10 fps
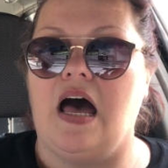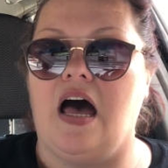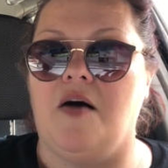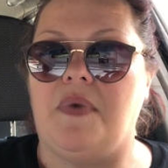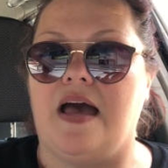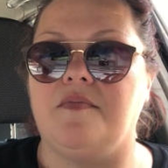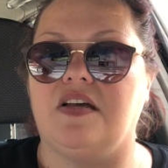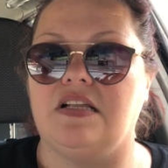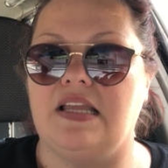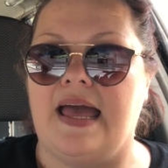Um, I'm
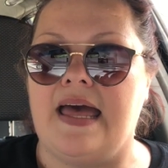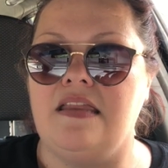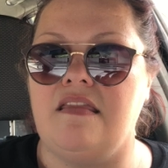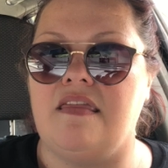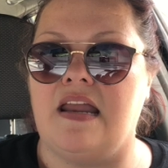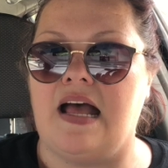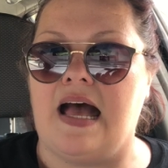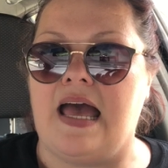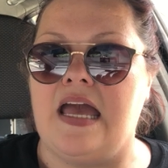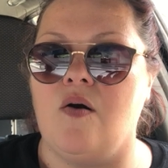glad that
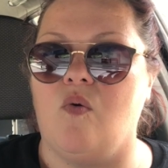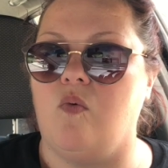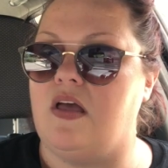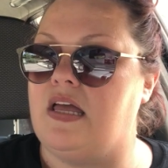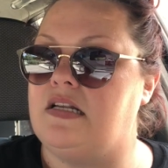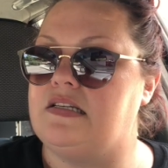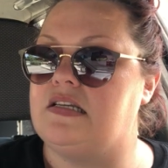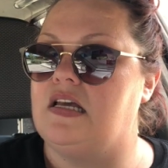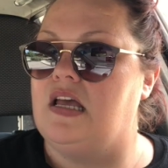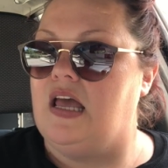I
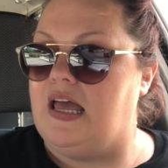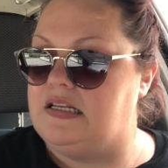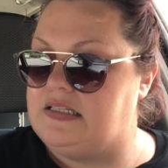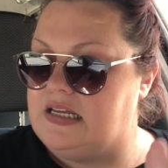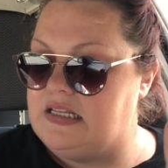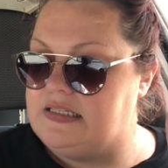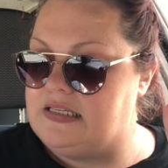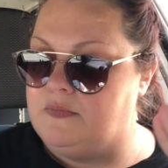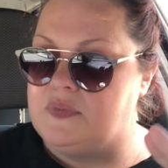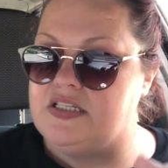went and did
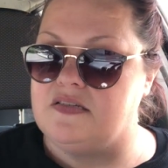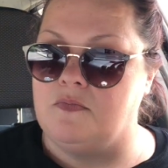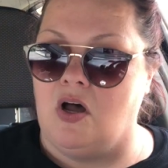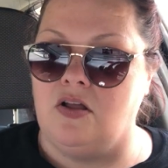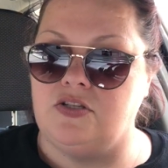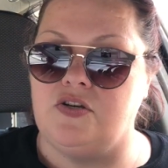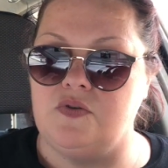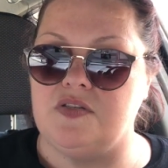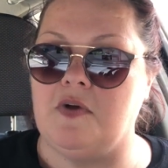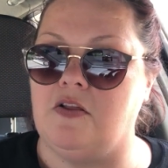some small,
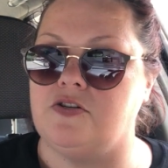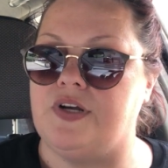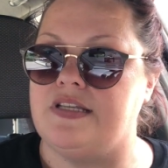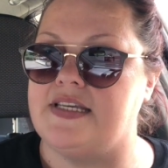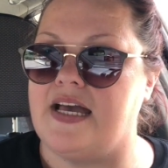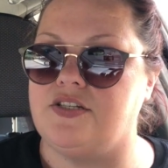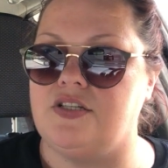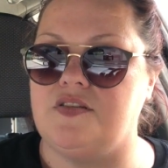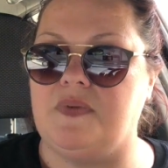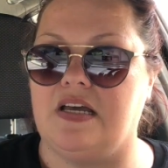two smaller
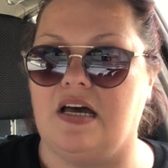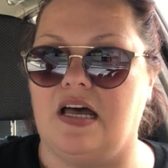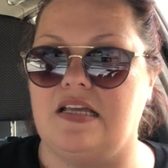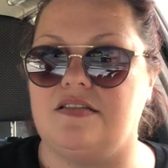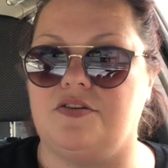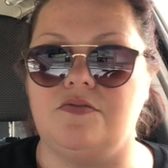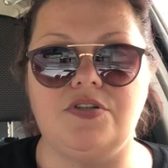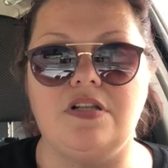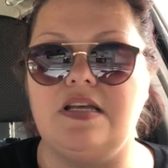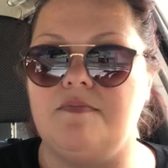transactions because
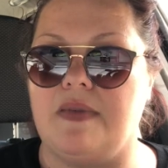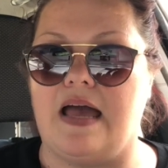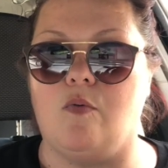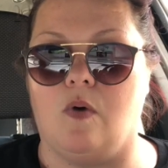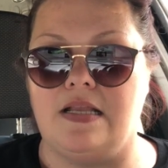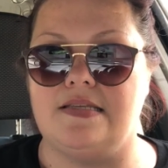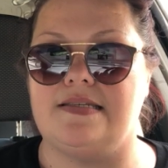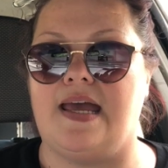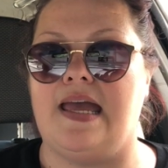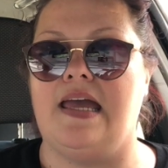usually by
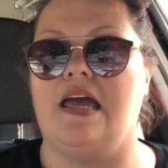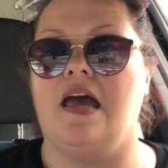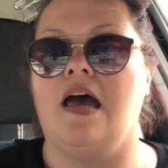Wednesday,